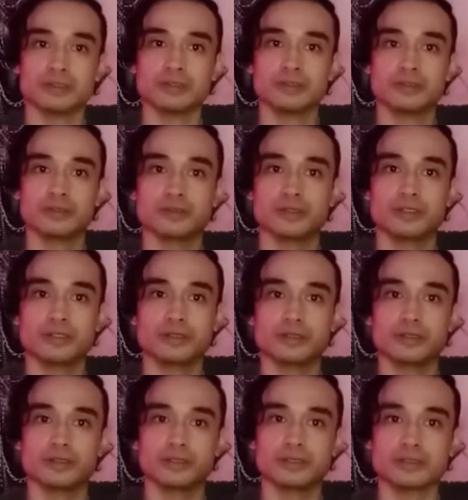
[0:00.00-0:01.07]
you know, here,
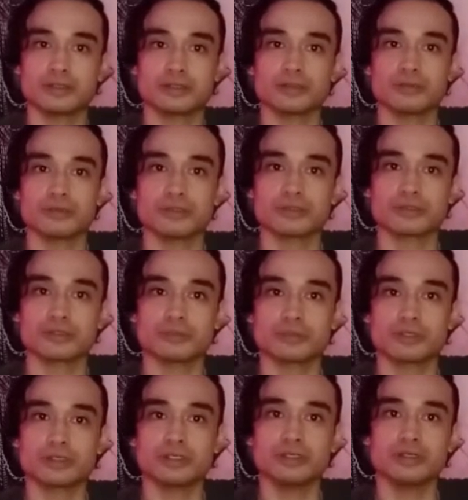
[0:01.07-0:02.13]
and the other one's coming
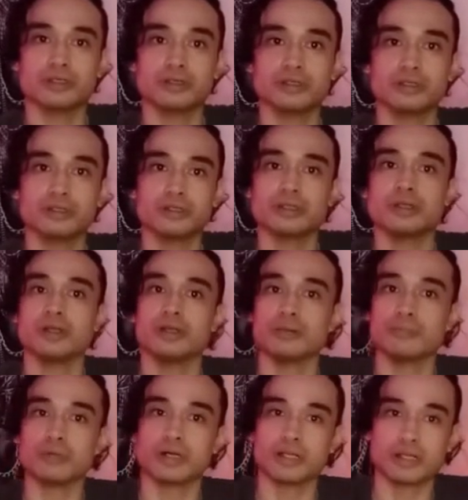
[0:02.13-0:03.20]
up here.
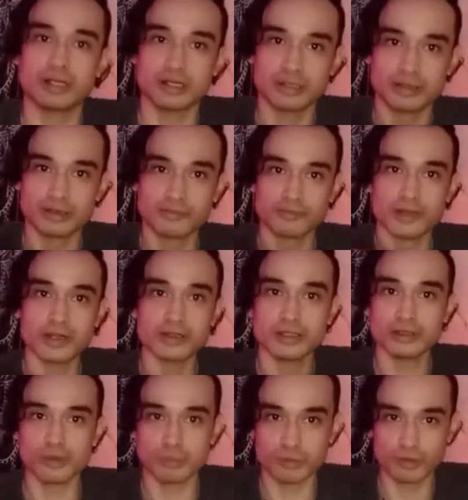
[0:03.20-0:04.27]
But they're very
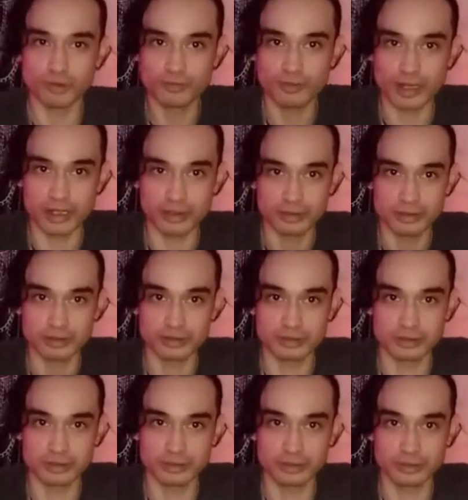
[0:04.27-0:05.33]
low profile,
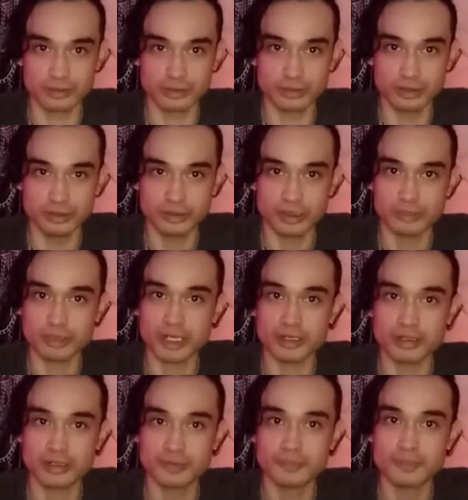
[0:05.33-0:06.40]
so, you know, I'm
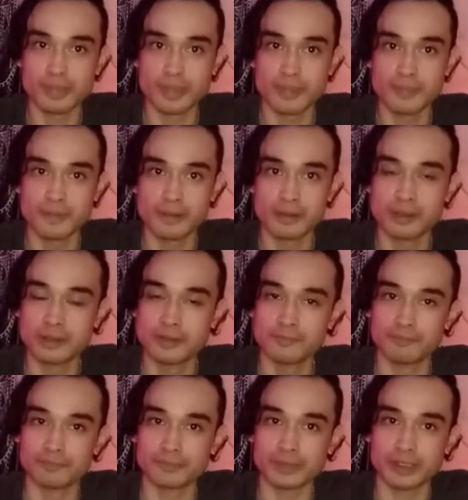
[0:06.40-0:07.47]
kind
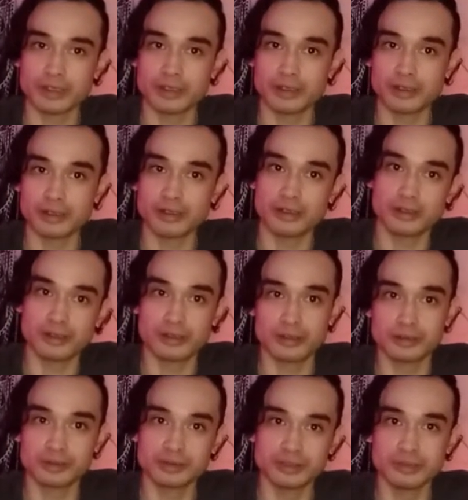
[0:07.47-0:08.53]
of
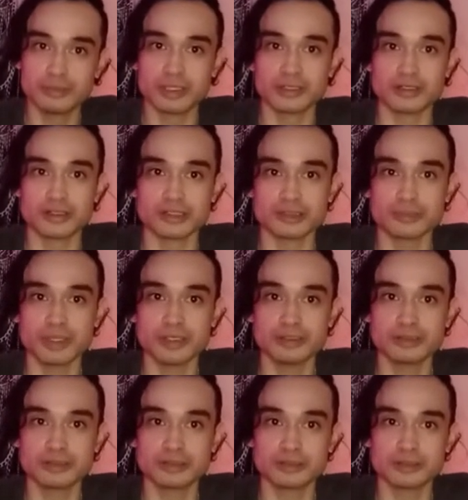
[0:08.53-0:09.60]
limited on
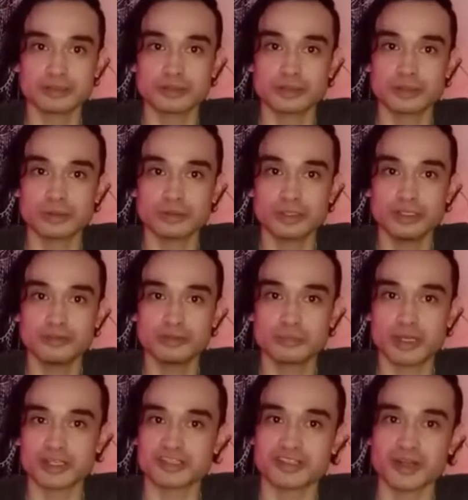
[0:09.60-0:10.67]
space. So even
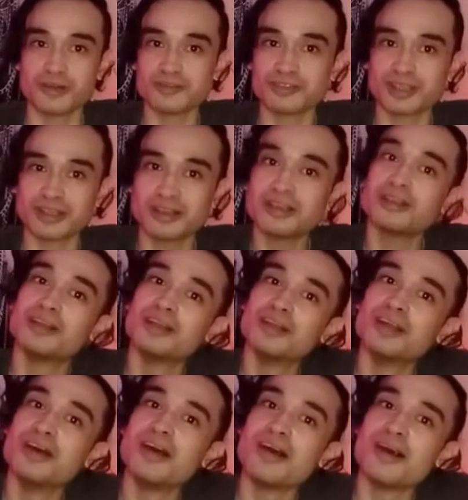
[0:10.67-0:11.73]
my shelving,
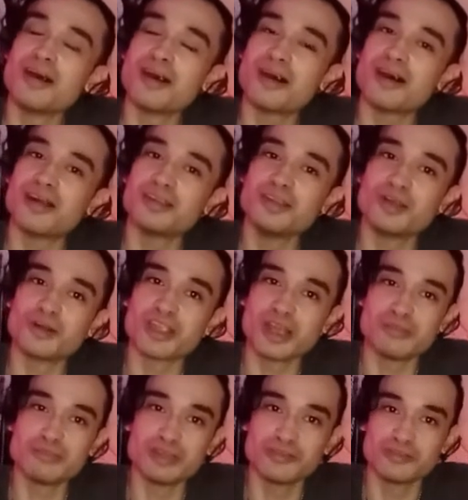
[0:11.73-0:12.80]
you know,
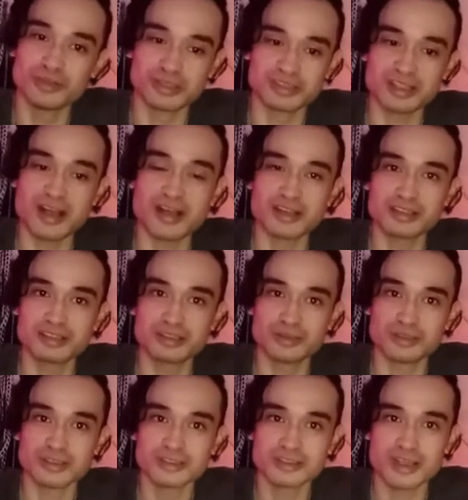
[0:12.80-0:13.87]
can't be full size. So
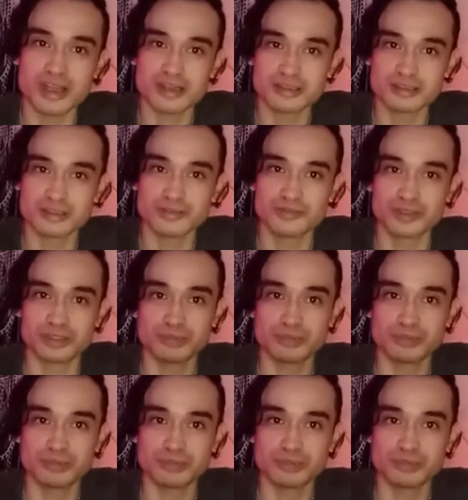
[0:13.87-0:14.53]
this actually